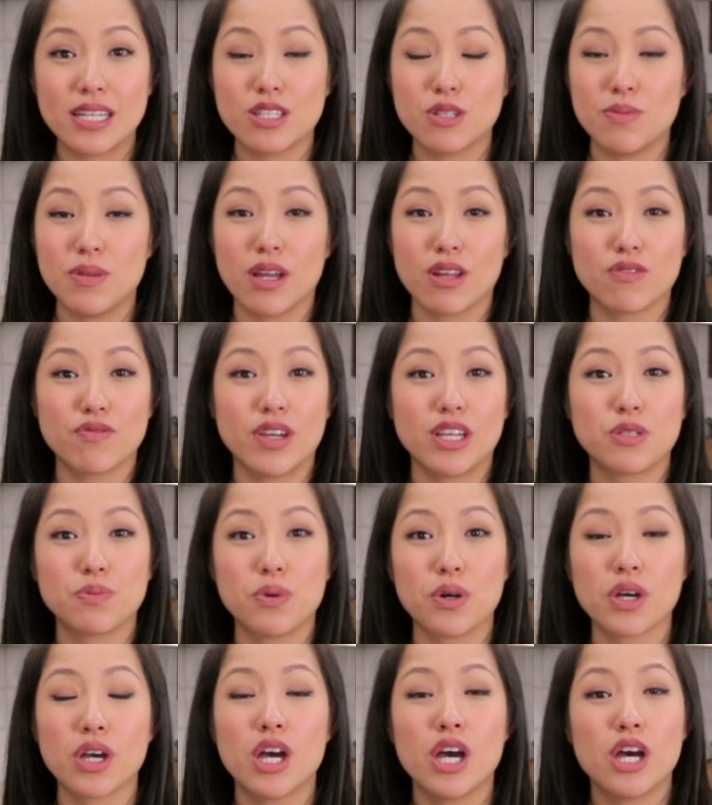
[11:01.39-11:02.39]
it to me on
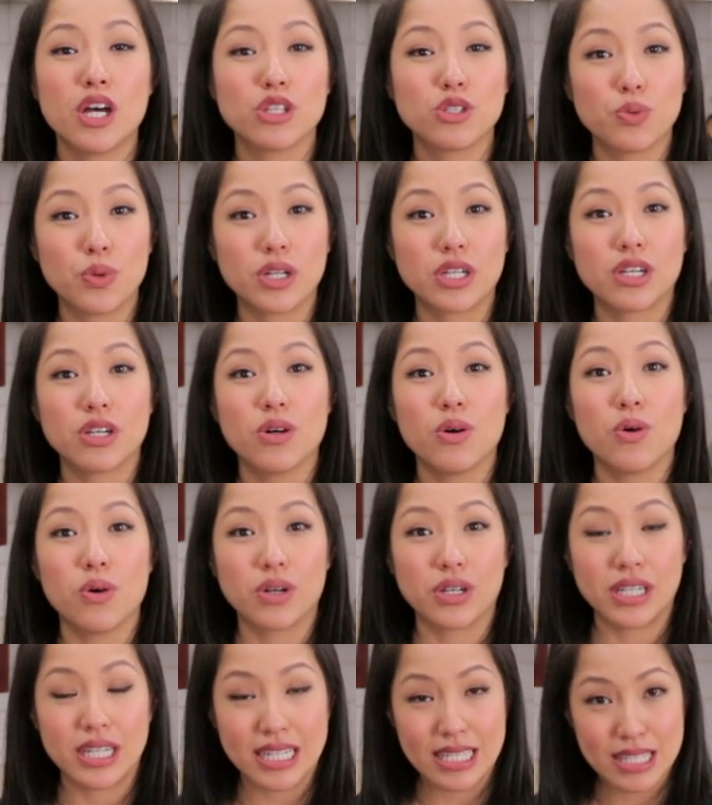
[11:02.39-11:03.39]
Facebook, Twitter,
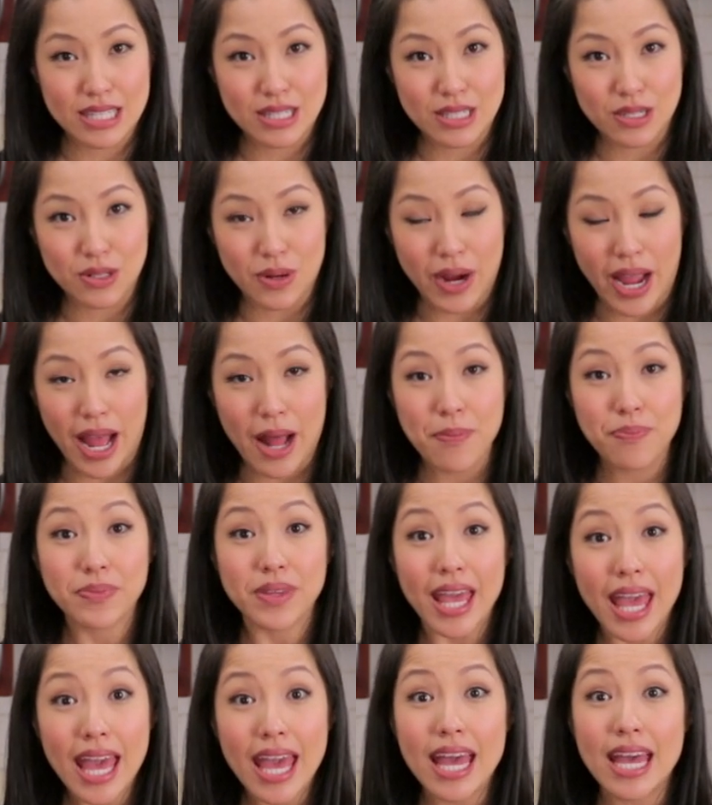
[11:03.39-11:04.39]
or Instagram.
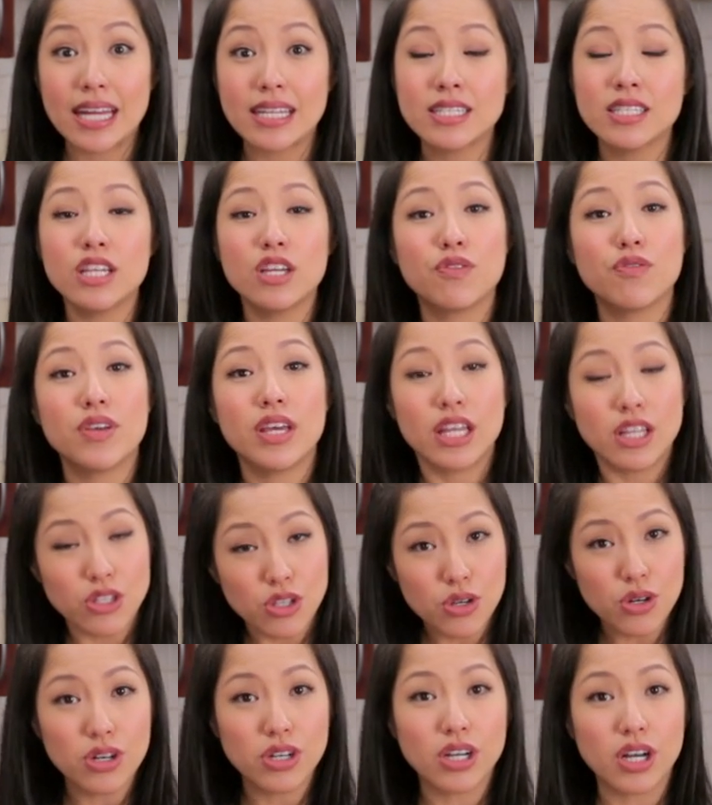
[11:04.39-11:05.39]
And if in
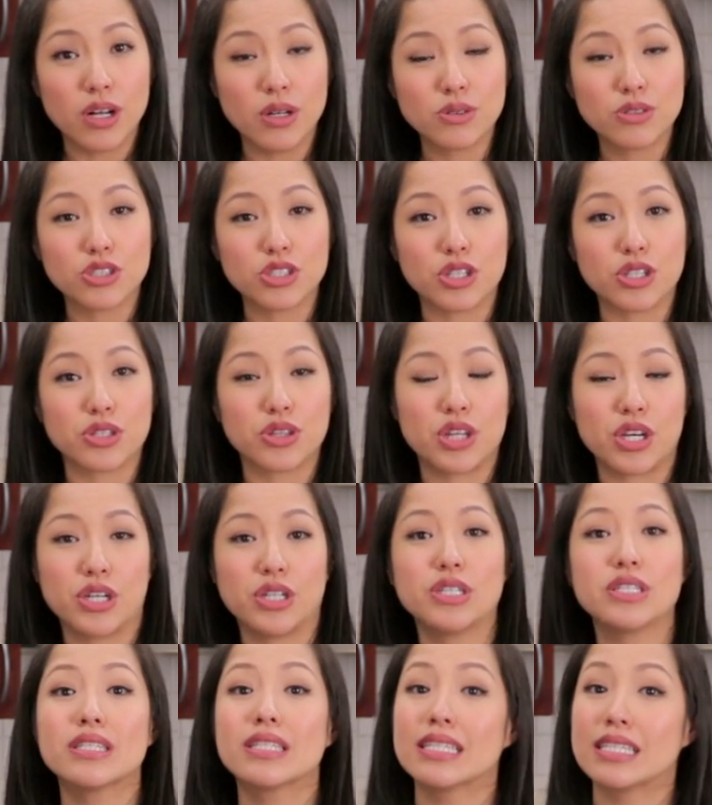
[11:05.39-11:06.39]
your culture
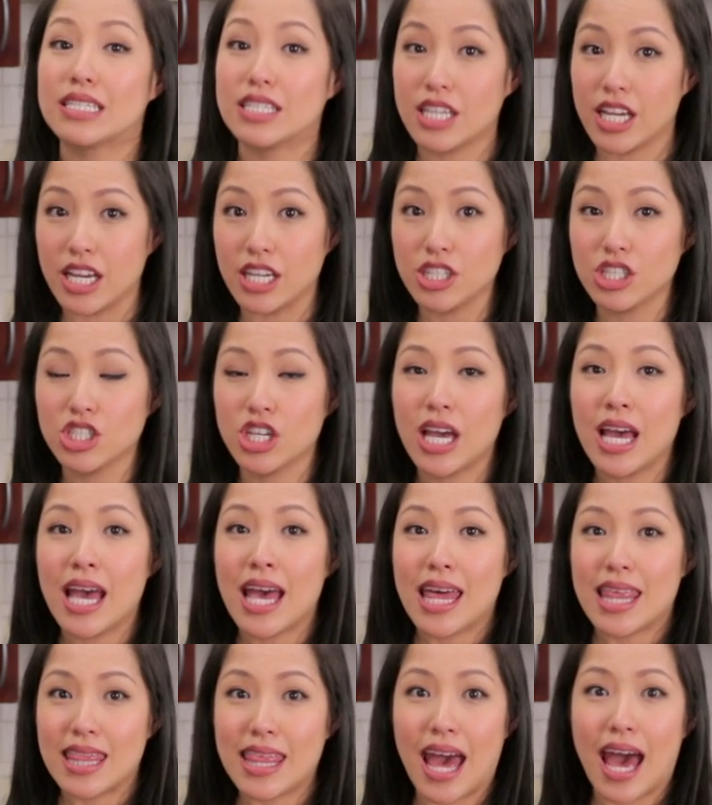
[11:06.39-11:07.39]
there is a dish
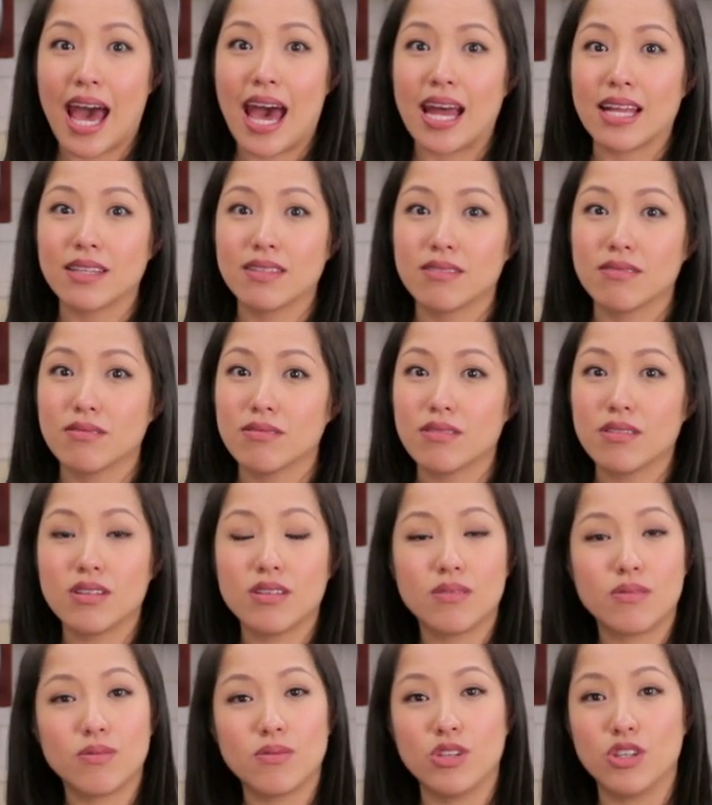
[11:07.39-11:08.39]
that,
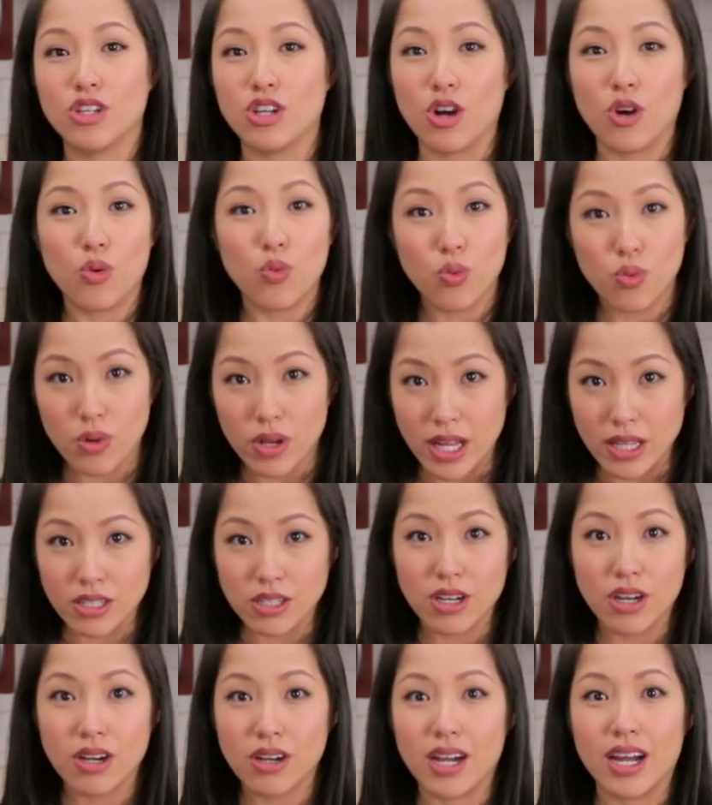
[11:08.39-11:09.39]
you know,
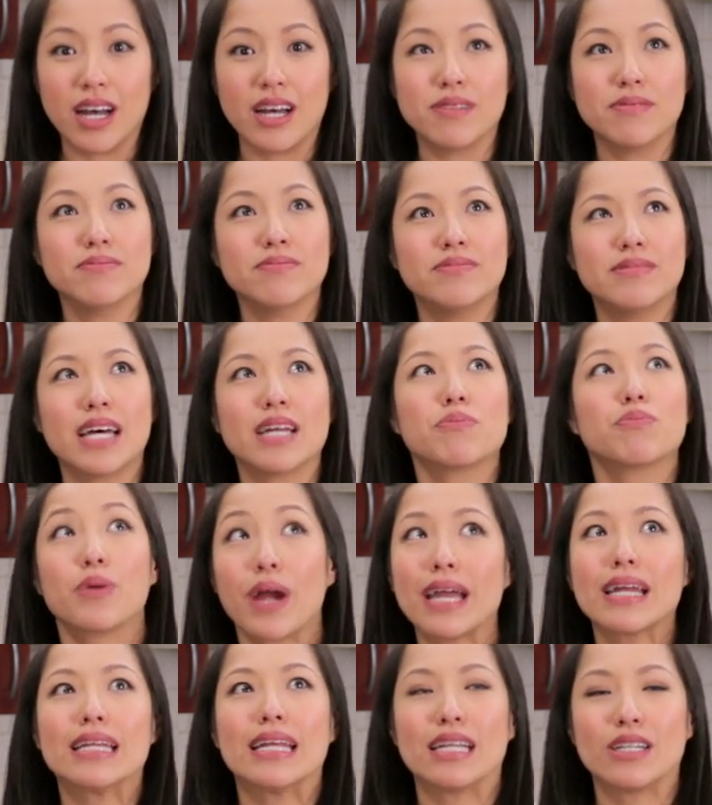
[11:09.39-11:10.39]
that
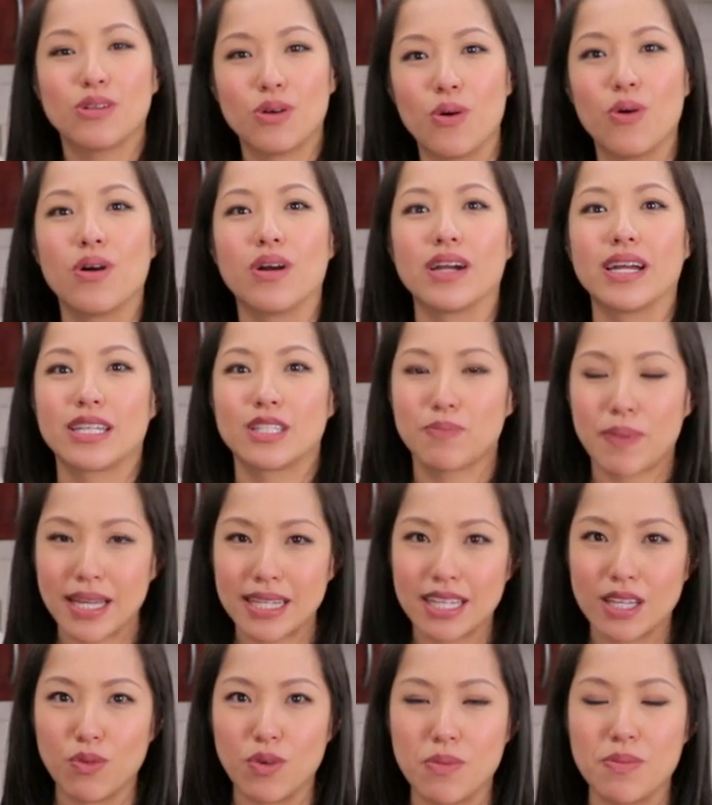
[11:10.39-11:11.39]
pregnant or
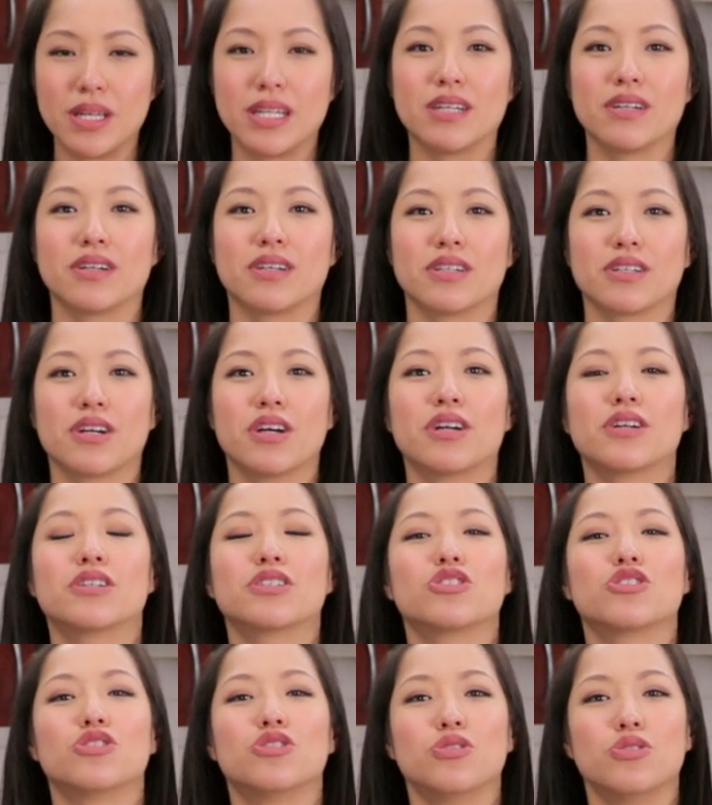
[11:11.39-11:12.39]
expecting women are
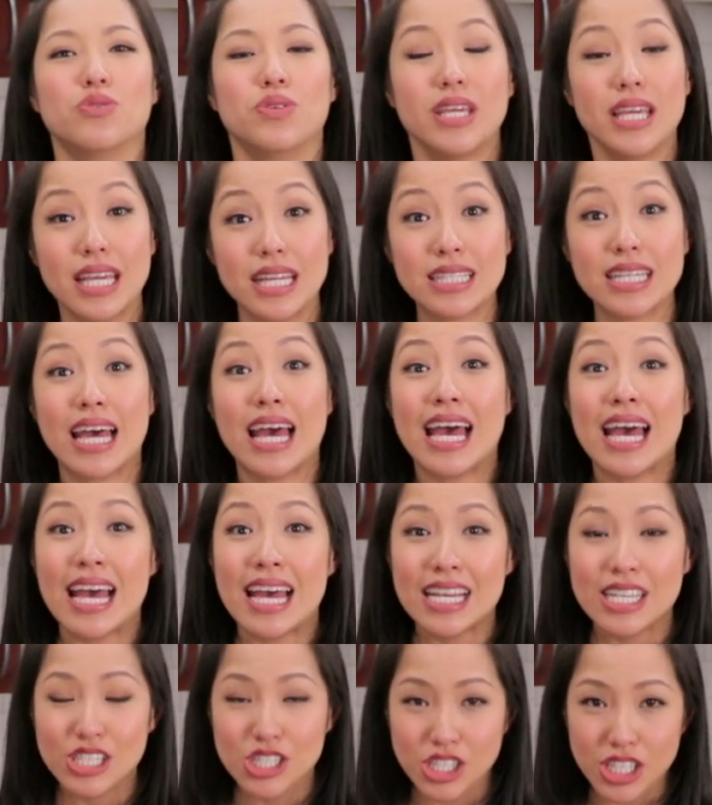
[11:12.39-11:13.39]
encouraged to eat,
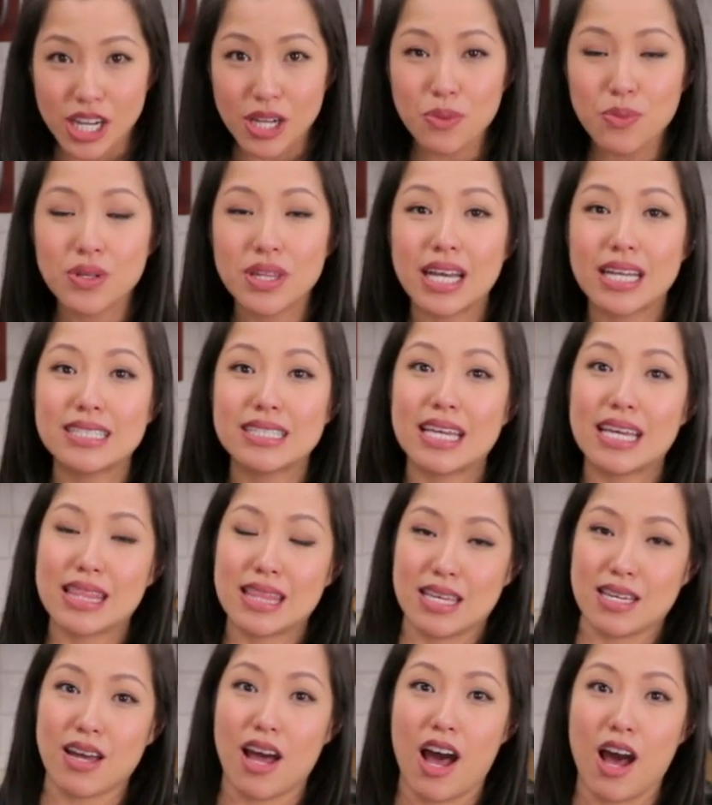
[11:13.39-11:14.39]
share with us in
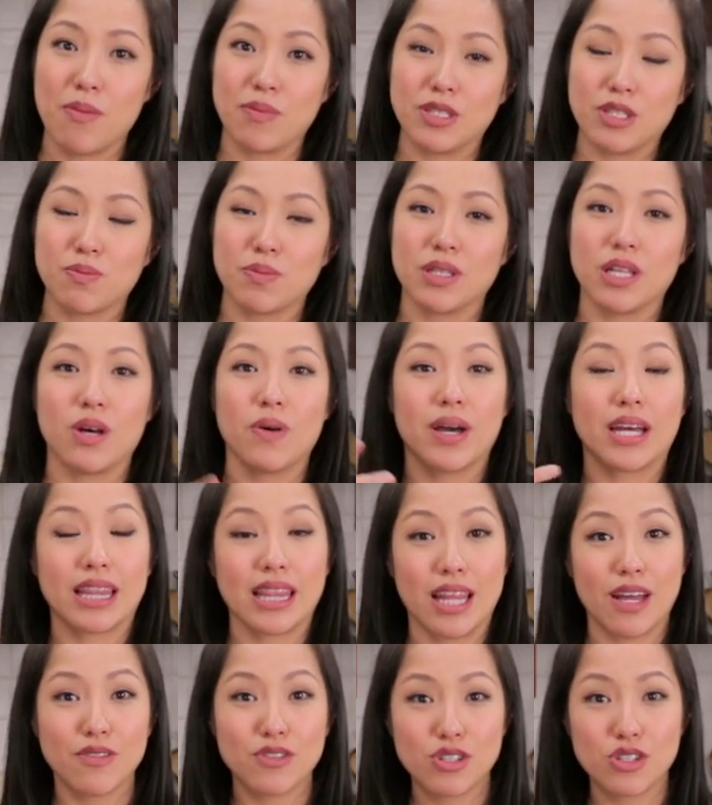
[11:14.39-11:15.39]
the comments below. I'd
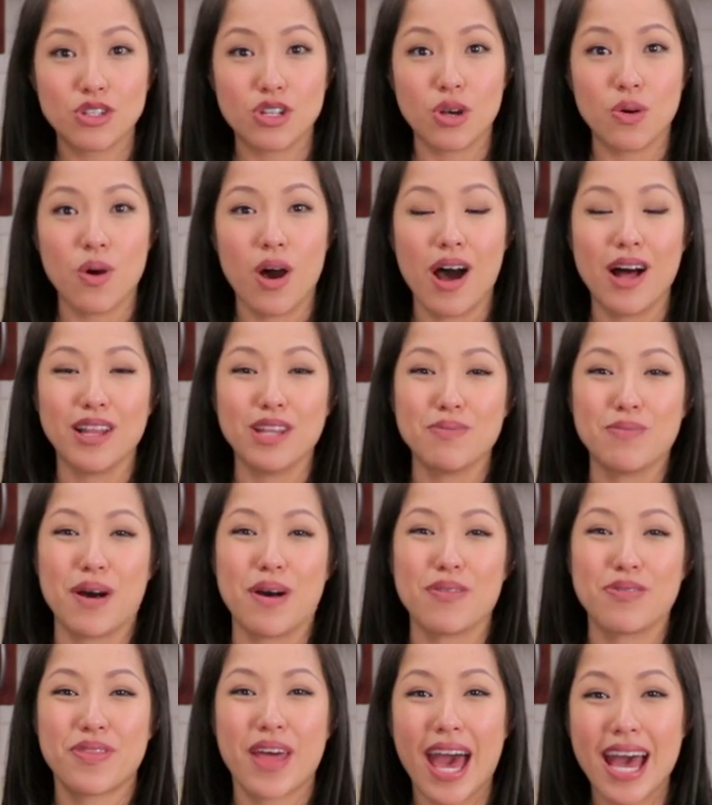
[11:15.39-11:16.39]
love to know all
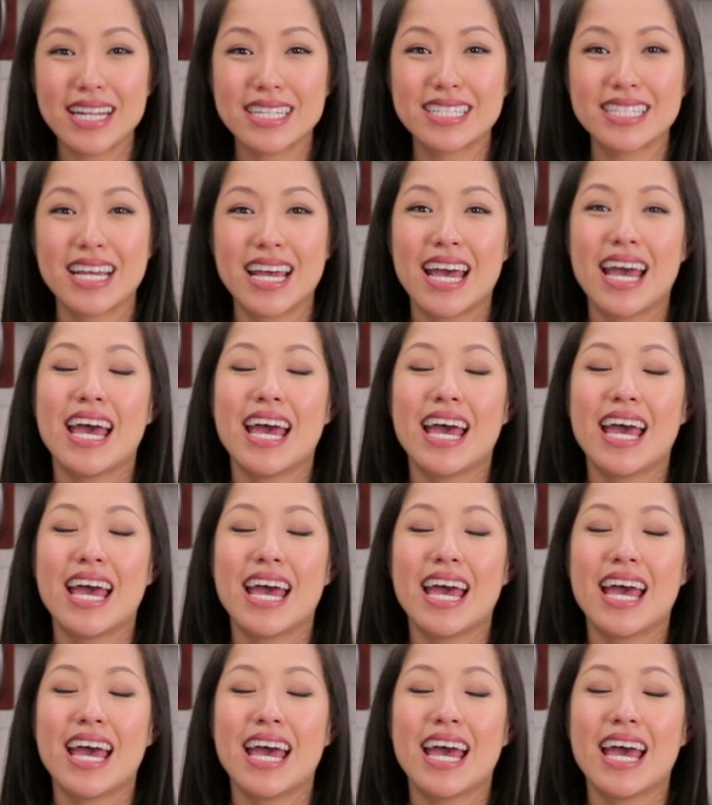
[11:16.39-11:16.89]
about that.